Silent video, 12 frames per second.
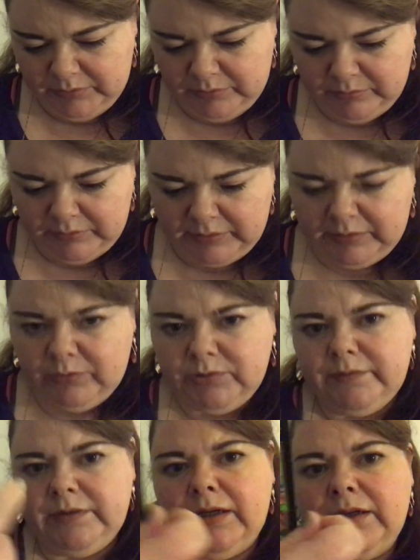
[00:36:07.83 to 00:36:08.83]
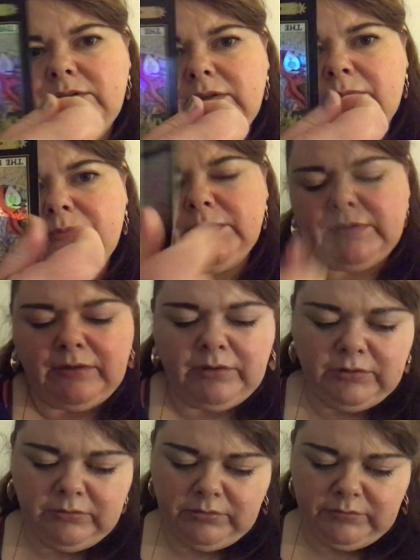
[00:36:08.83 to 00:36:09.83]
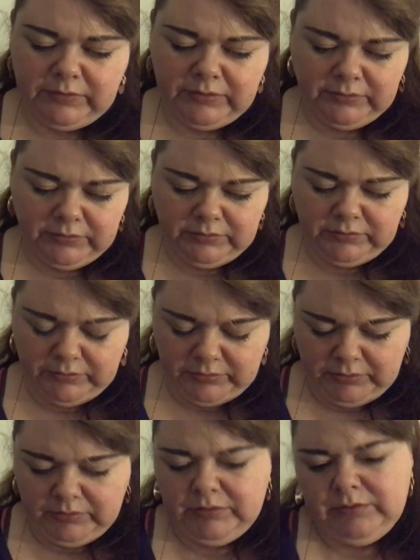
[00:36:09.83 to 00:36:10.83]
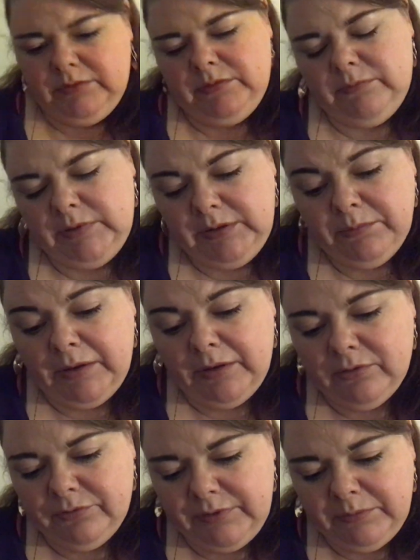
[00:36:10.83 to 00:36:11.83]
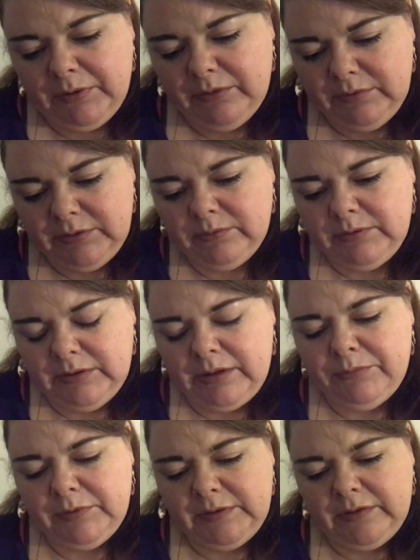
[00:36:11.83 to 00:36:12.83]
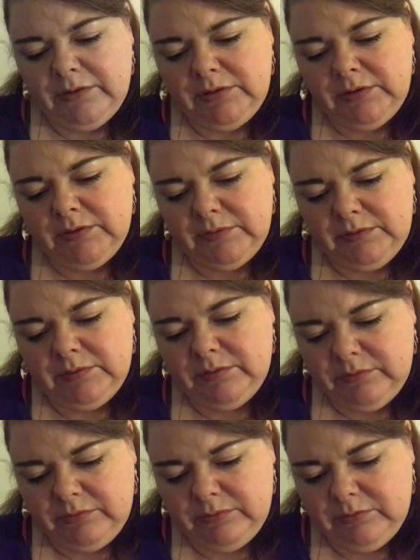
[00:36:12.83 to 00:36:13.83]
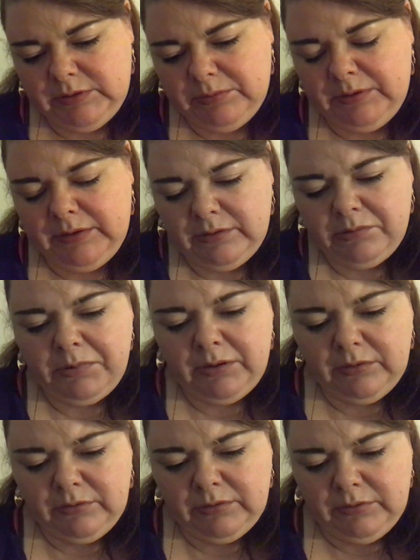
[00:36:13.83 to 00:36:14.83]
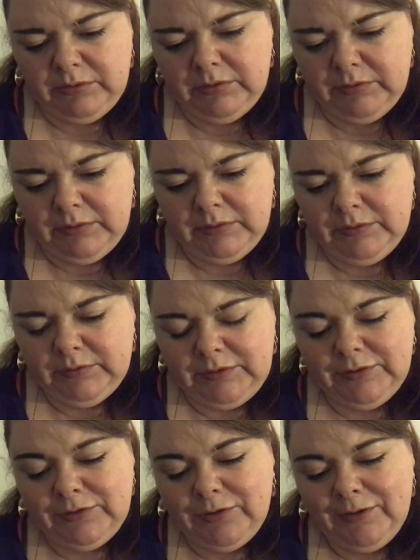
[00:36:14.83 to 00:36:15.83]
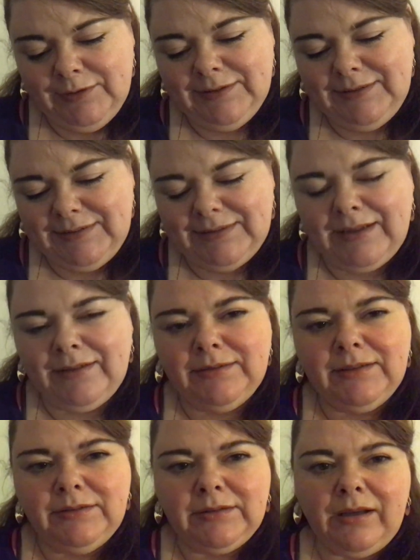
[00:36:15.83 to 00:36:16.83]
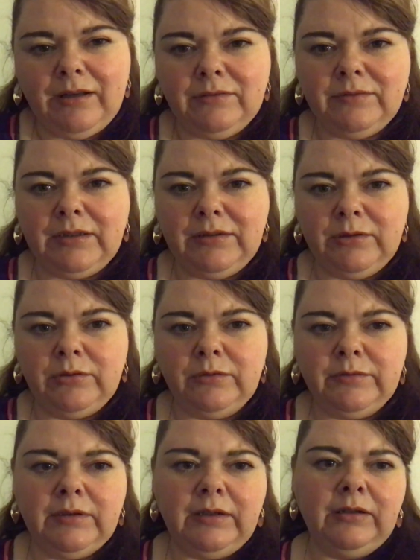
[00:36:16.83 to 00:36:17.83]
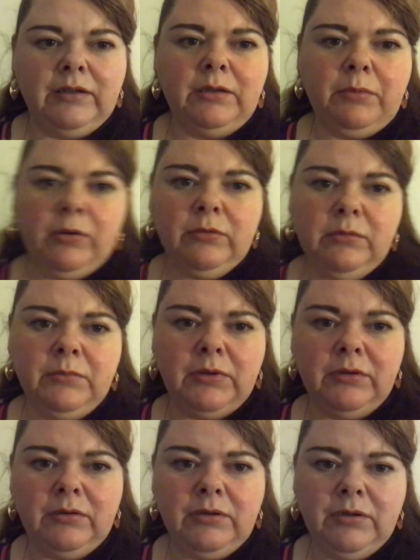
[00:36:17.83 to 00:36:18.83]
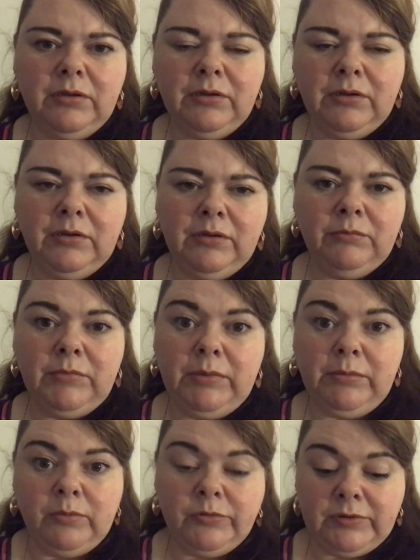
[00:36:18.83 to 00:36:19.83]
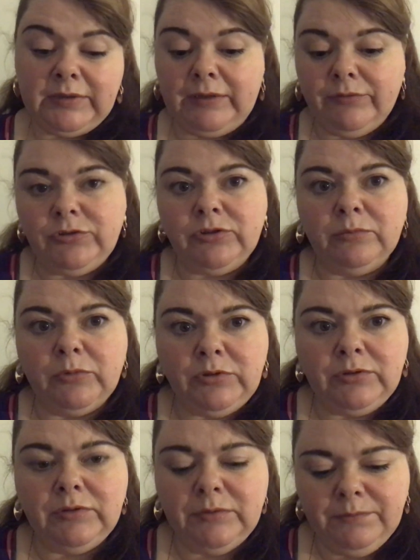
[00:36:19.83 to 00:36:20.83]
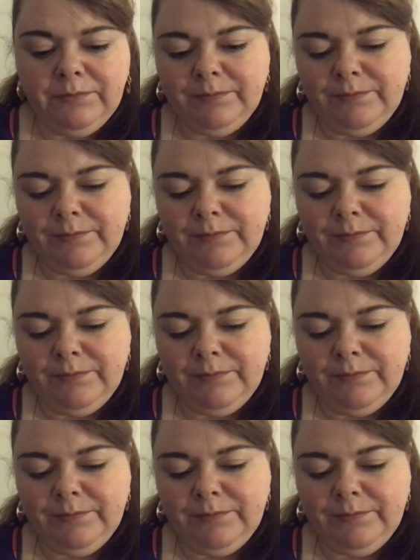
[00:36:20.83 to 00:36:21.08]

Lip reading: you know, and out of your energy. Empress energy reversed. Whether you're male or female, you know, your Empress energy is depleting a bit. So you're starting to descend into kind of like, you know, overthinking about them and maybe wanting to give too much to